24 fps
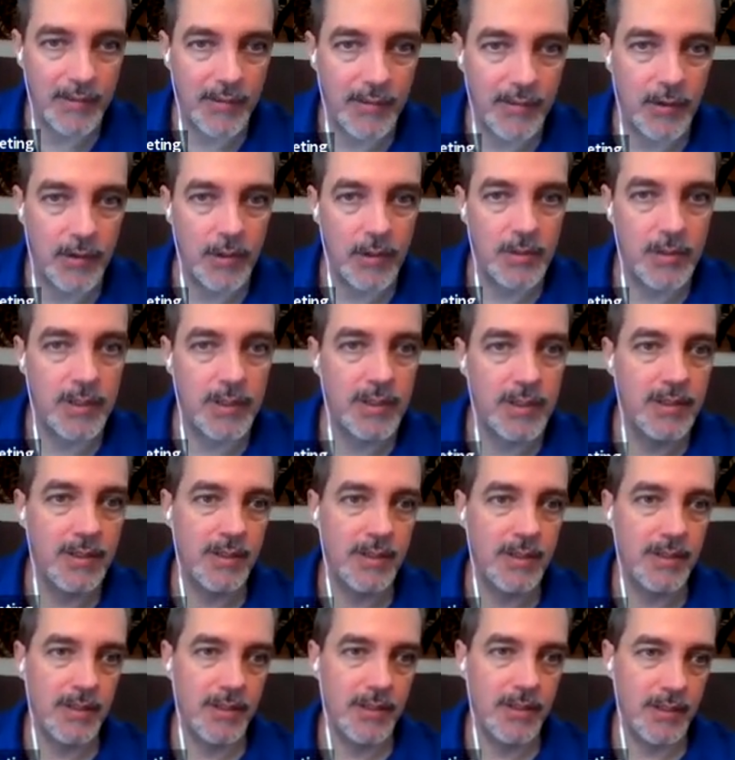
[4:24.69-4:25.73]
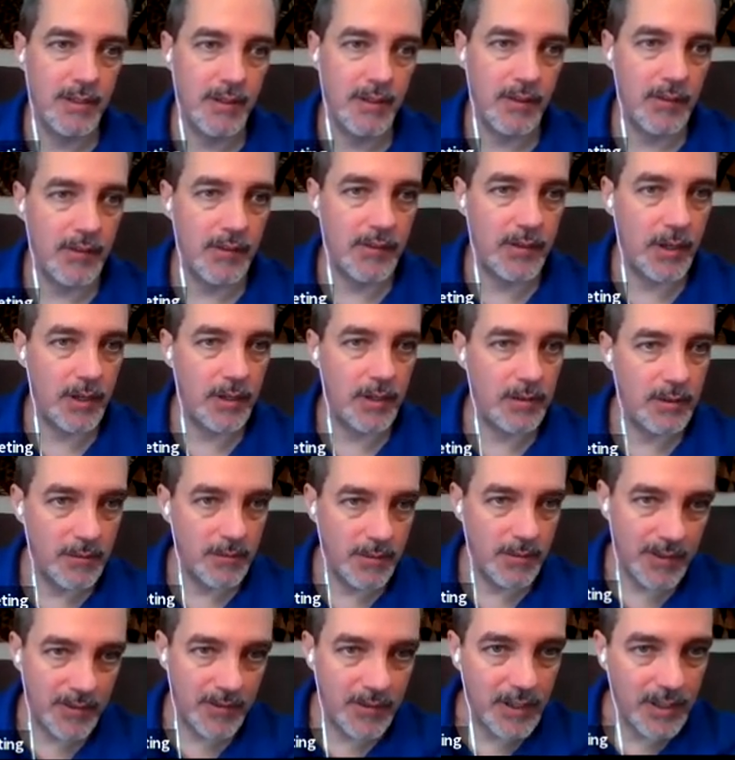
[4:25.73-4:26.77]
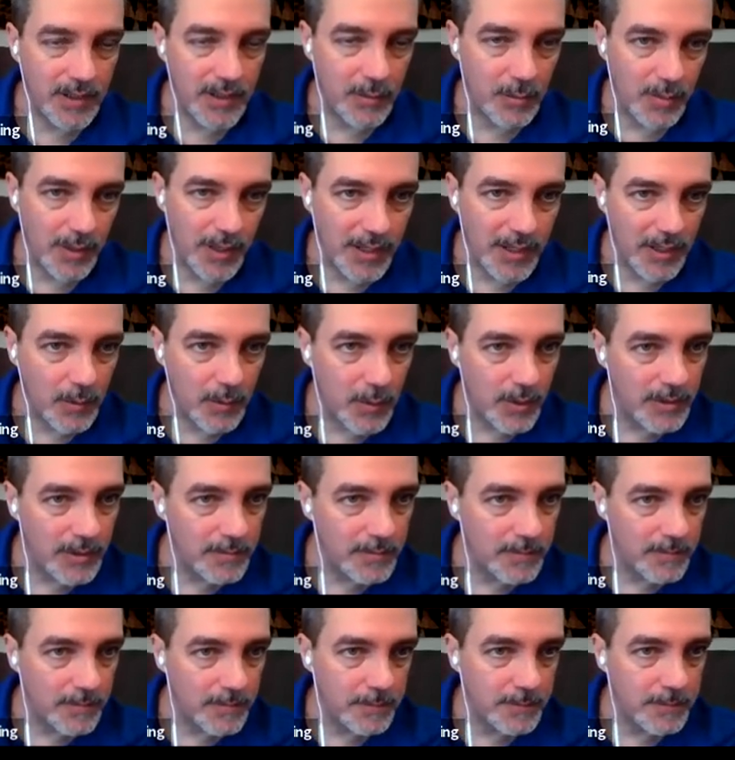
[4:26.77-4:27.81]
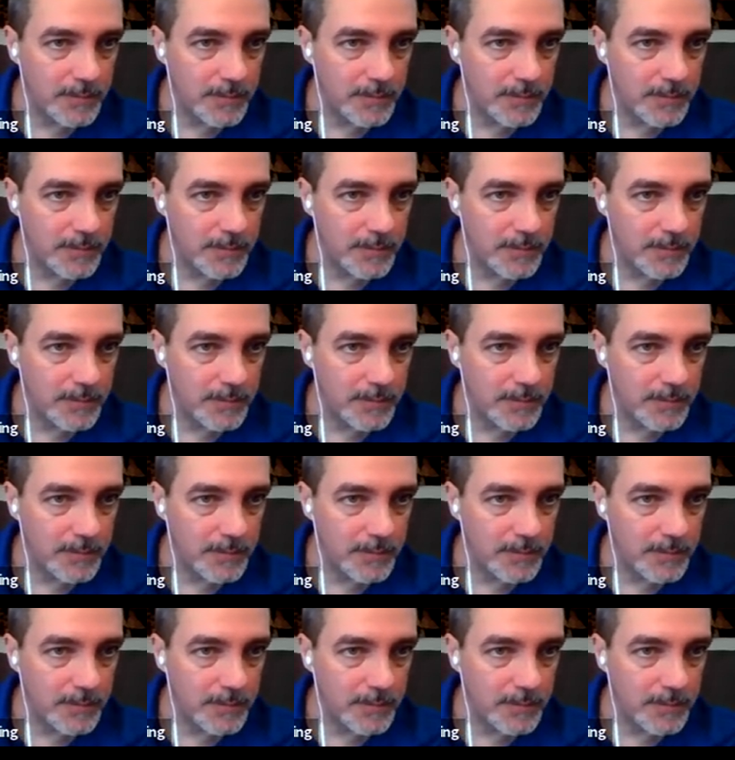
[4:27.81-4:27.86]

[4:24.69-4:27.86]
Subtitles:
It's called Start. Oh, that's not the blank one.